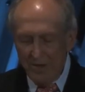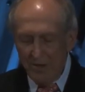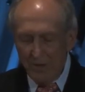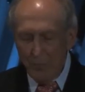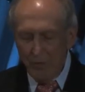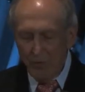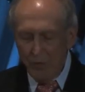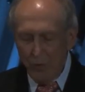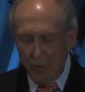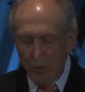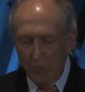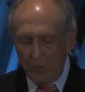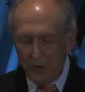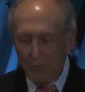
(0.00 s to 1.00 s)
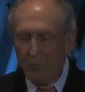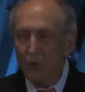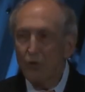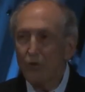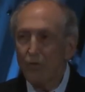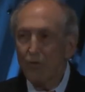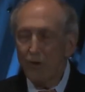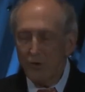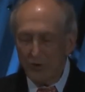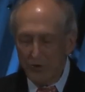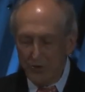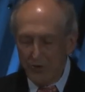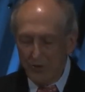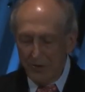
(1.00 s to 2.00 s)
to perform computer
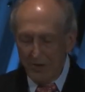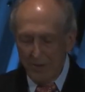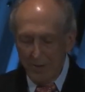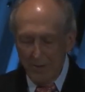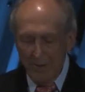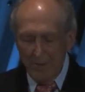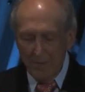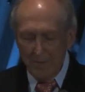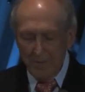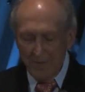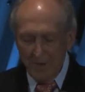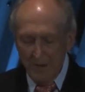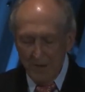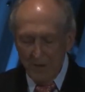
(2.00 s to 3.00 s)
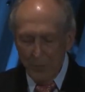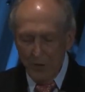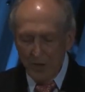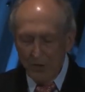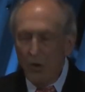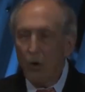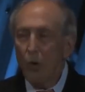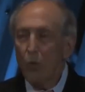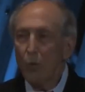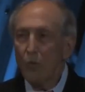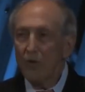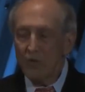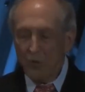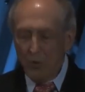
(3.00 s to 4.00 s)
functions. The big goal
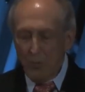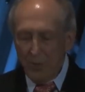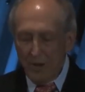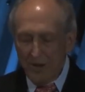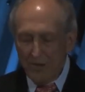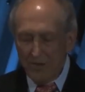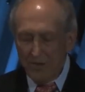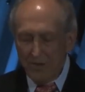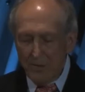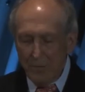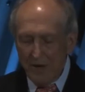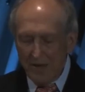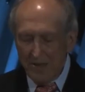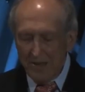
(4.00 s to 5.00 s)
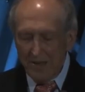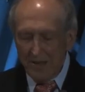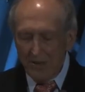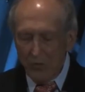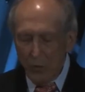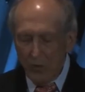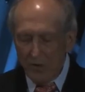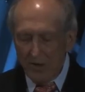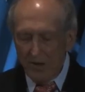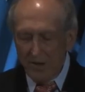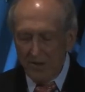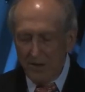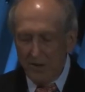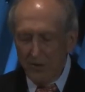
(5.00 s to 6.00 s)
was to replace the magnetic core
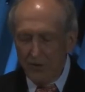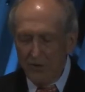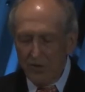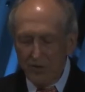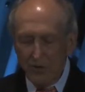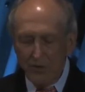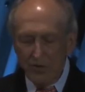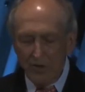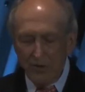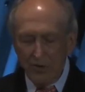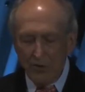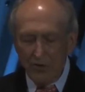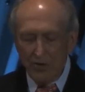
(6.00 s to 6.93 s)
technology used in those